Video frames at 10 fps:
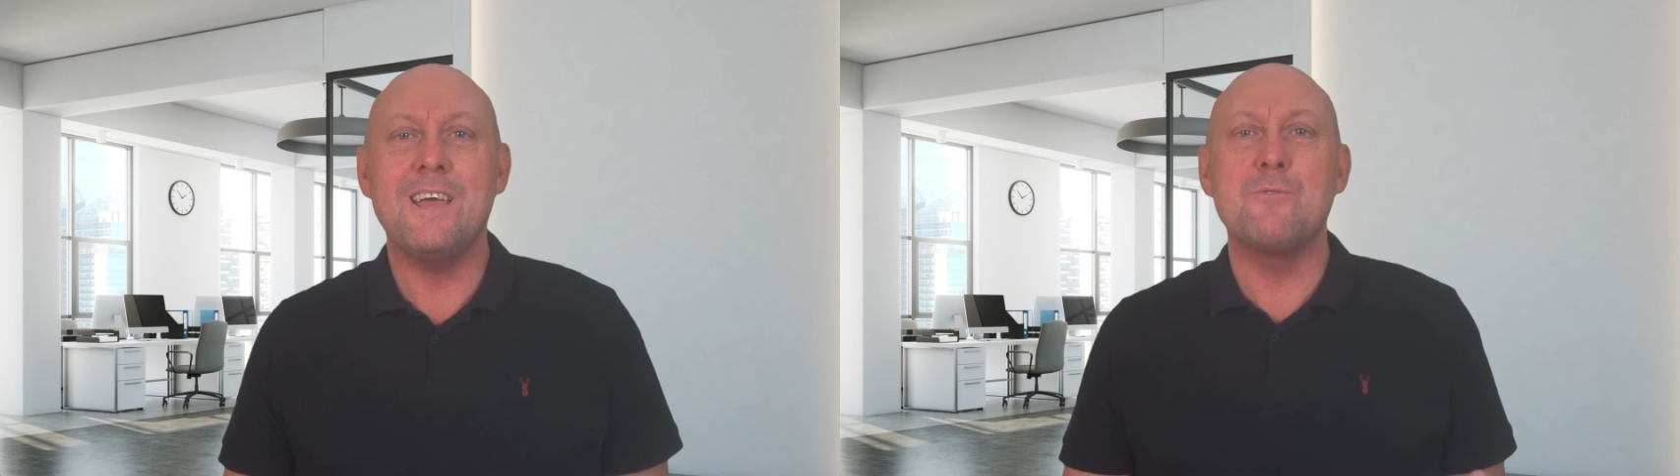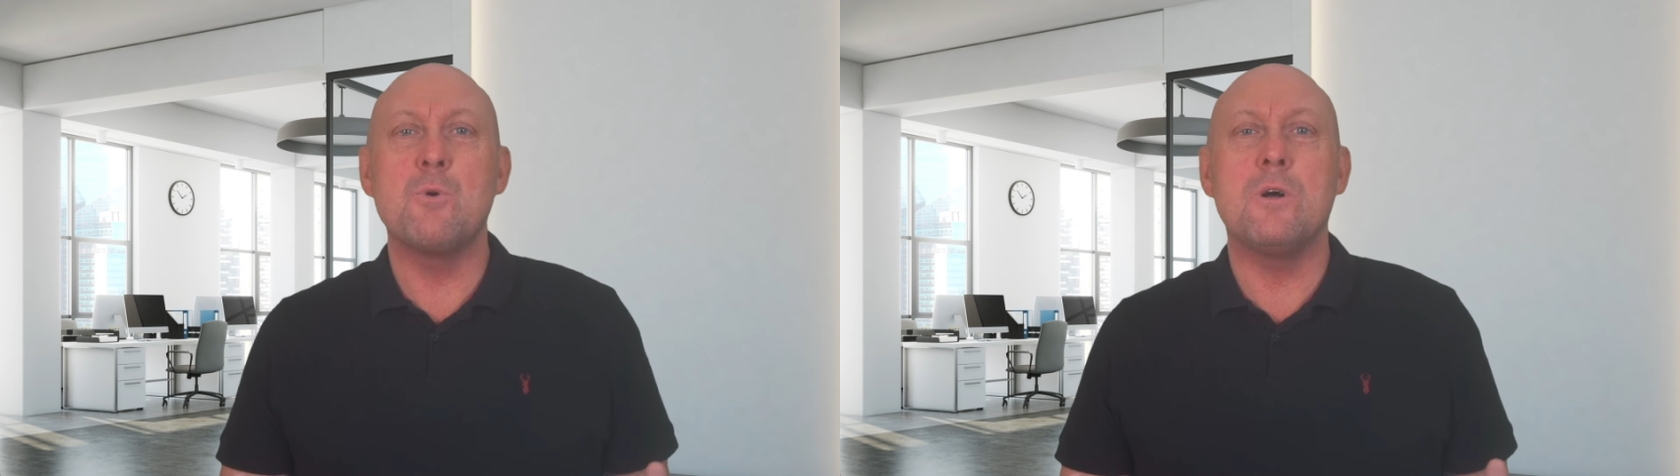
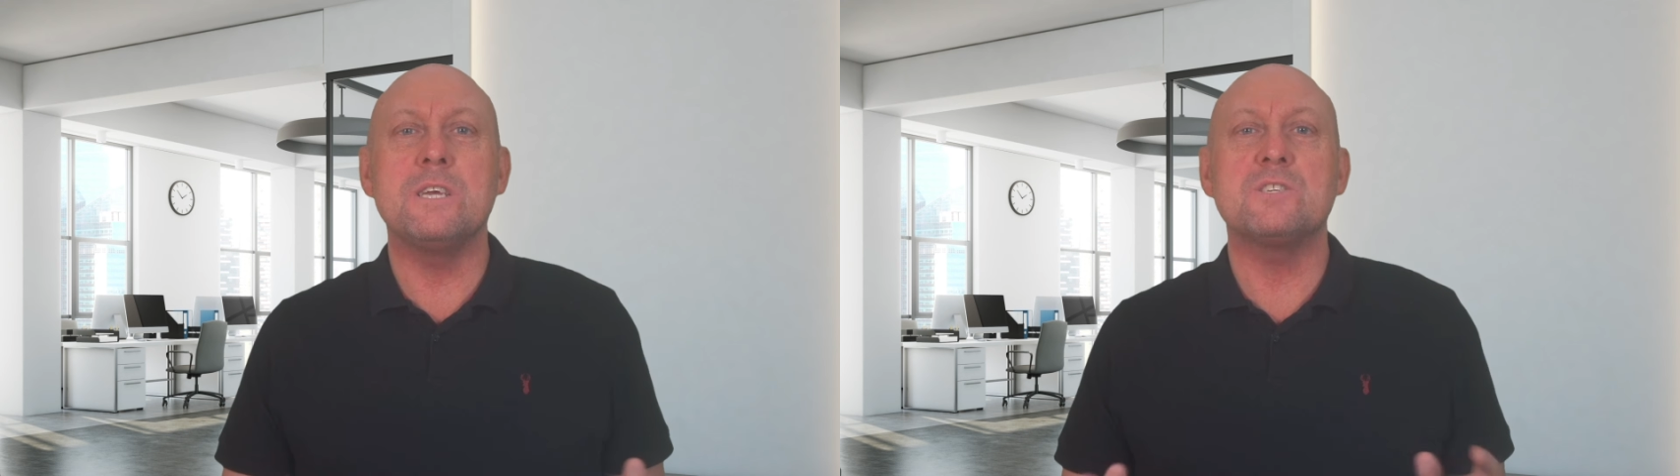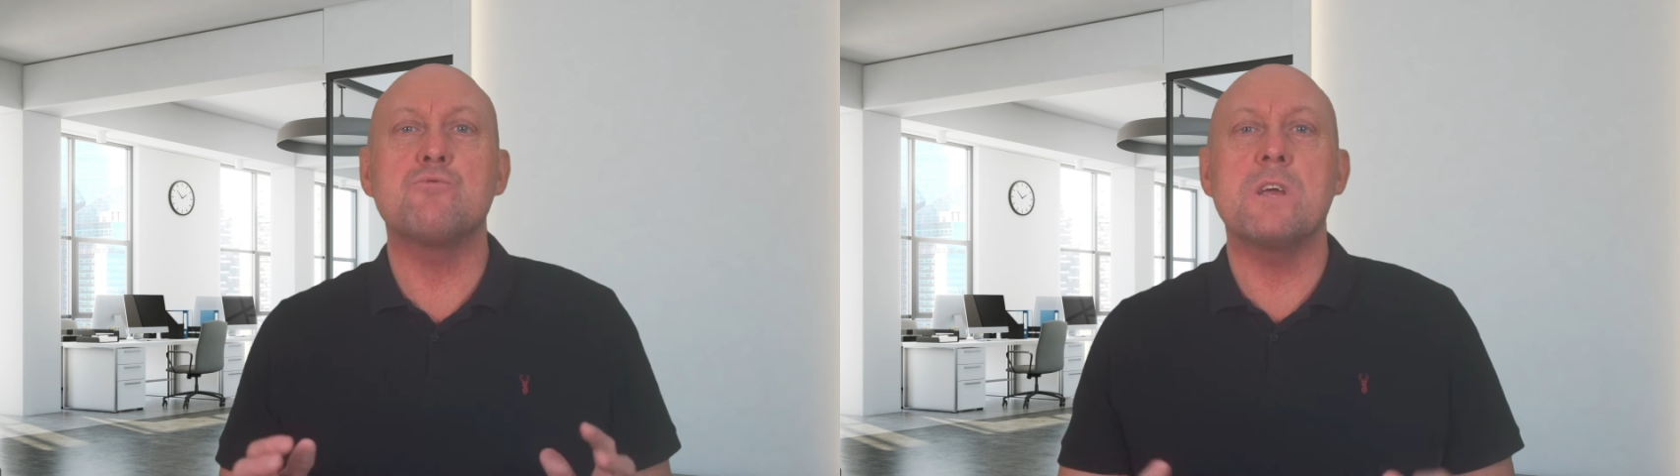Hey
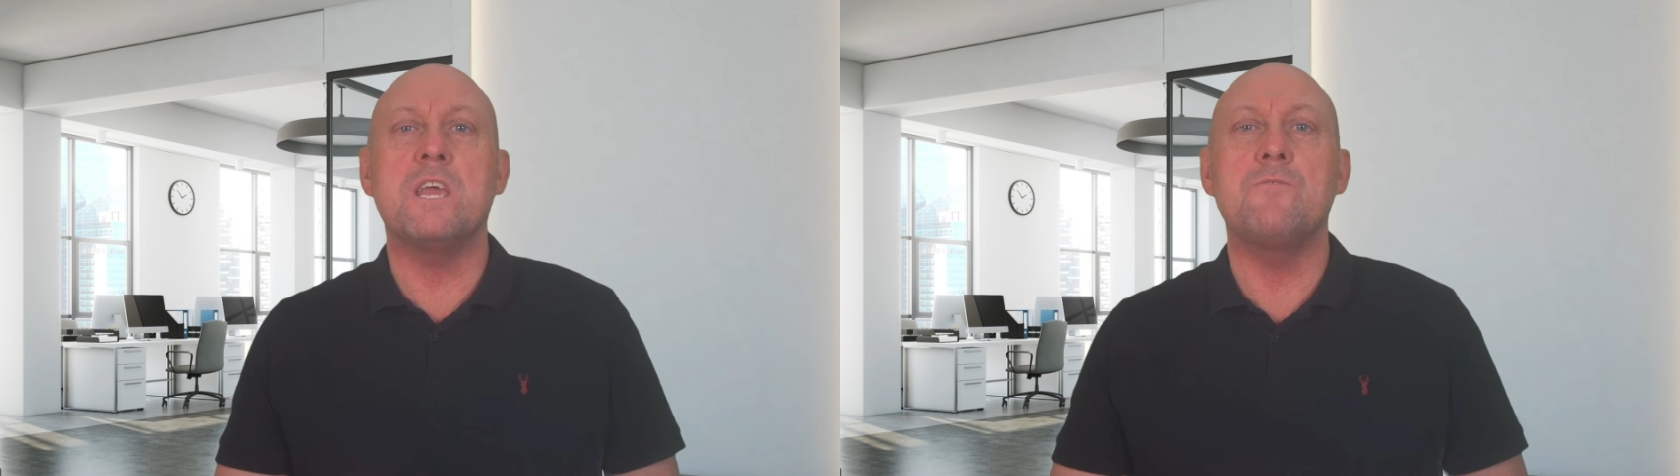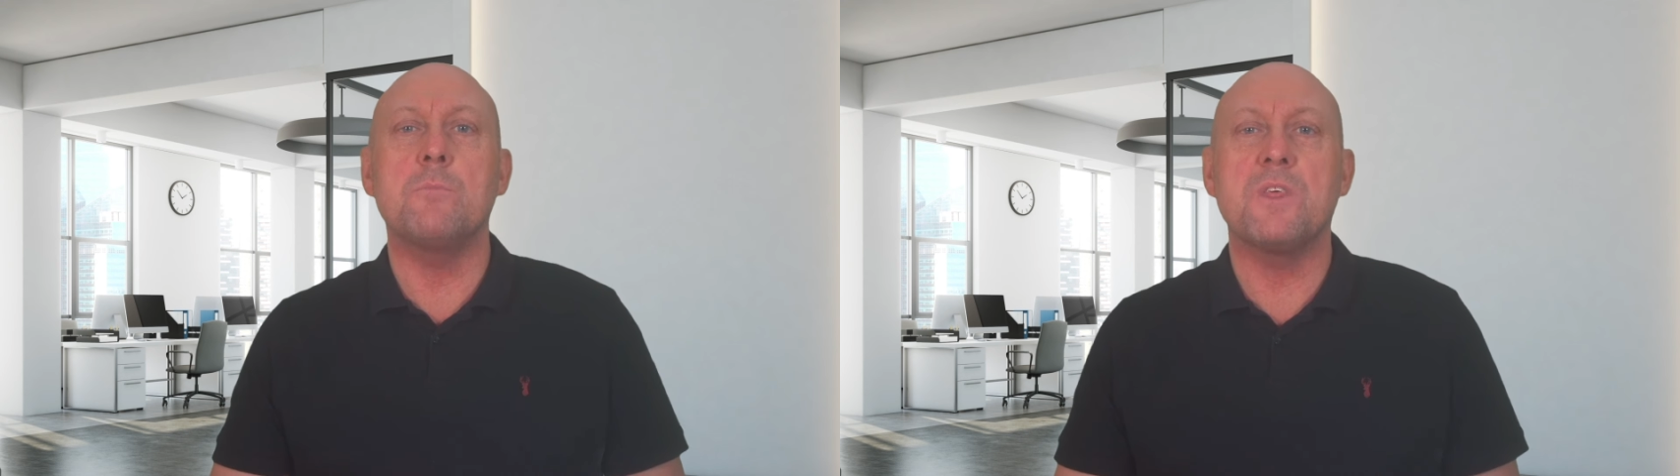everyone, it's
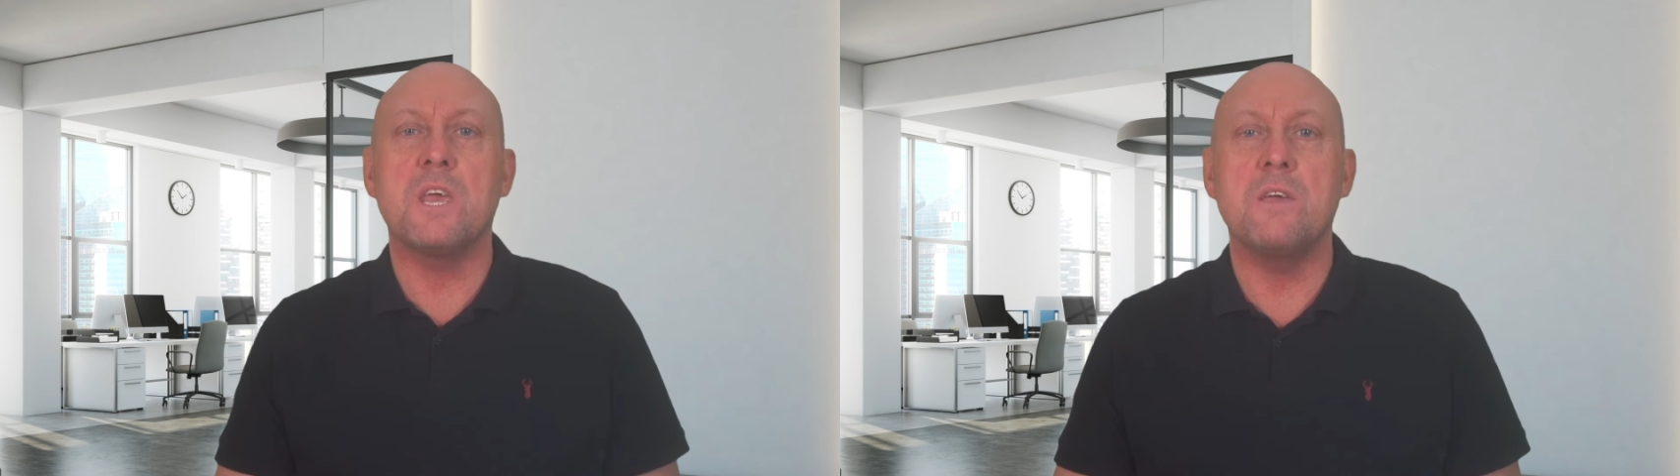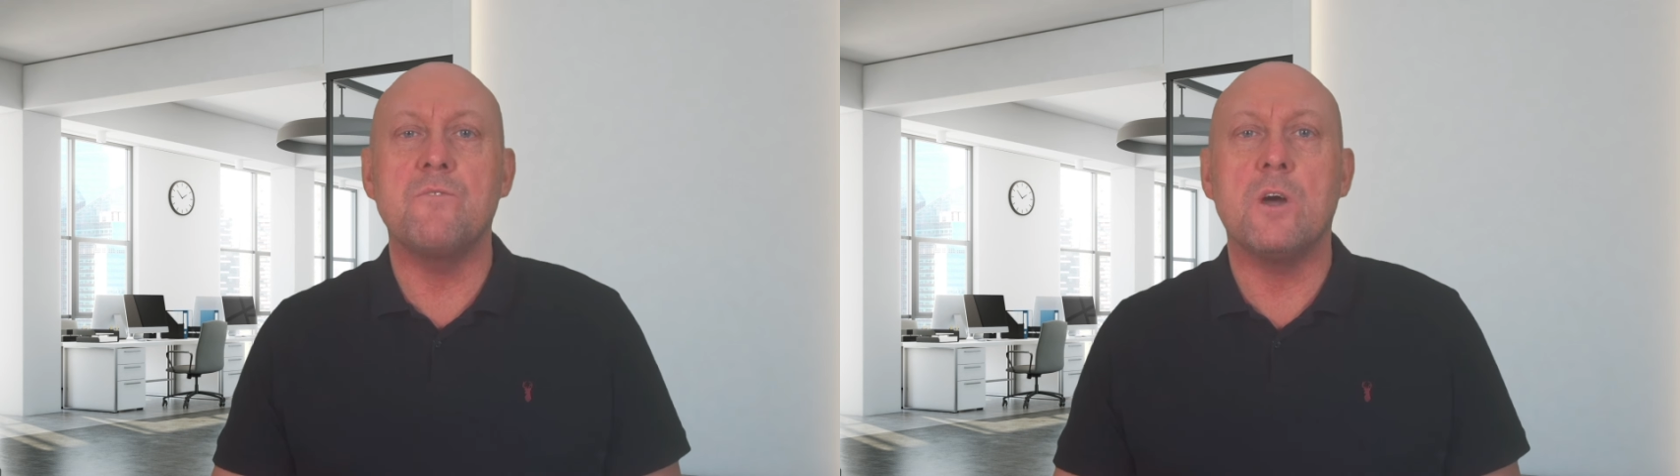Ricky from
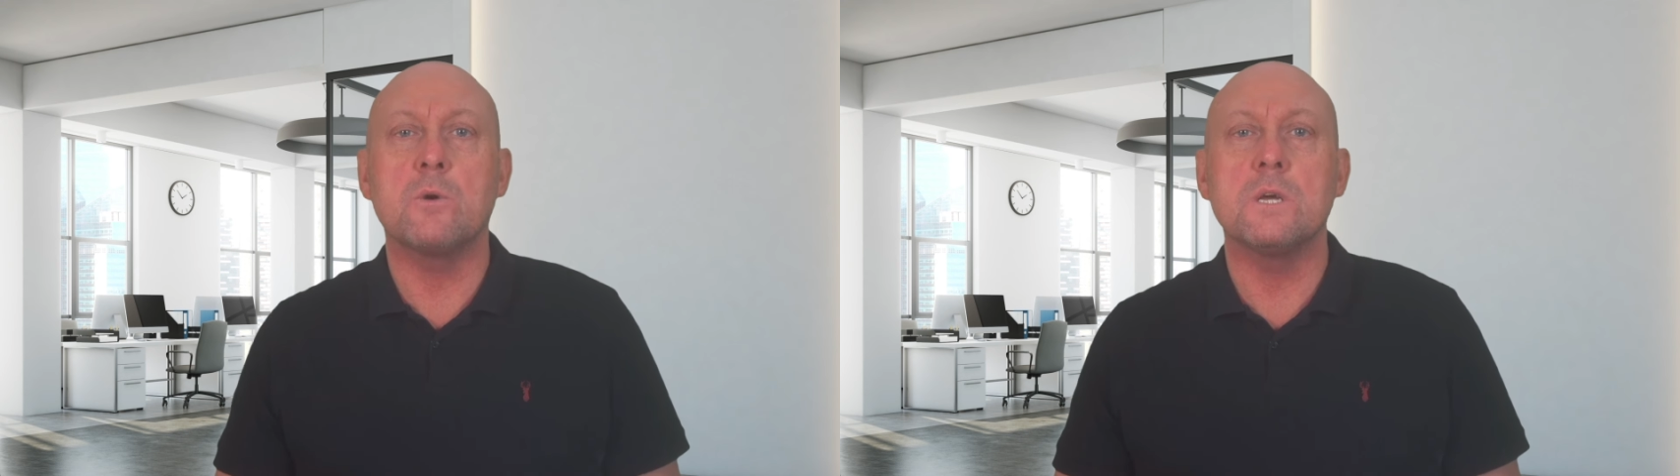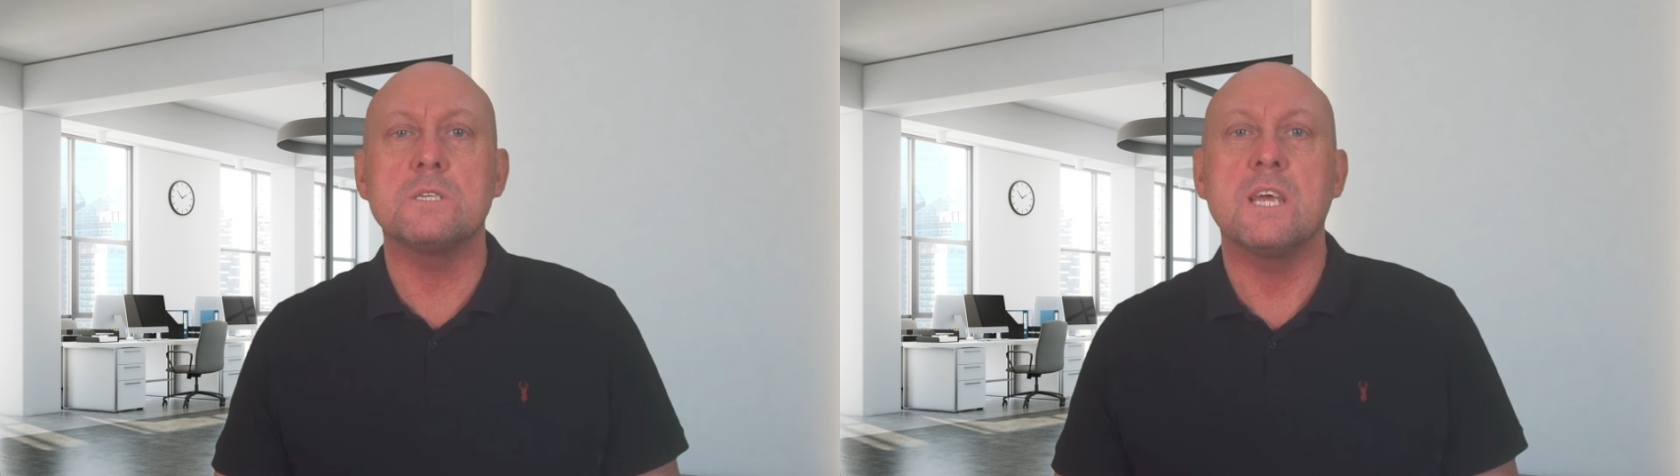Thinking
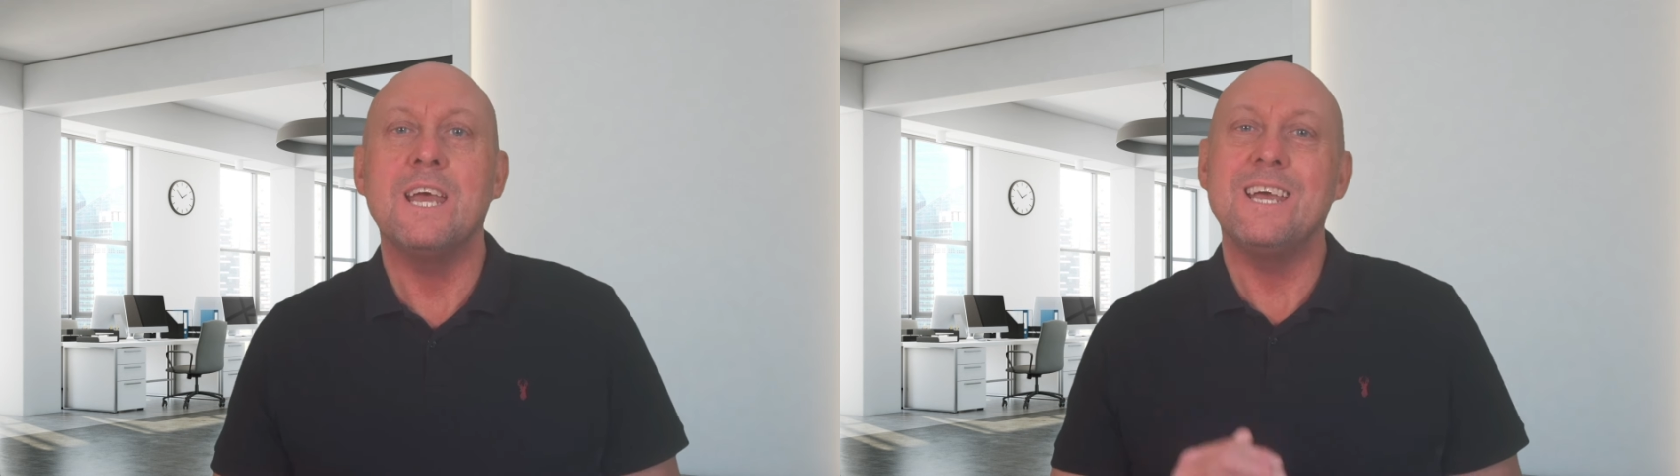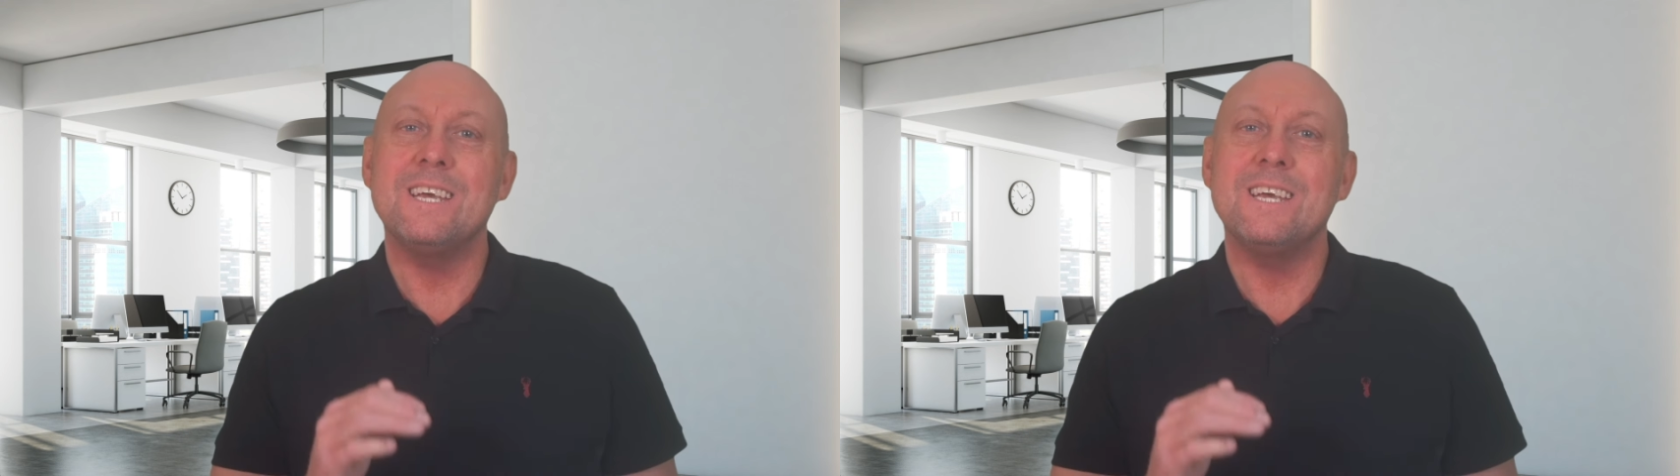Focus.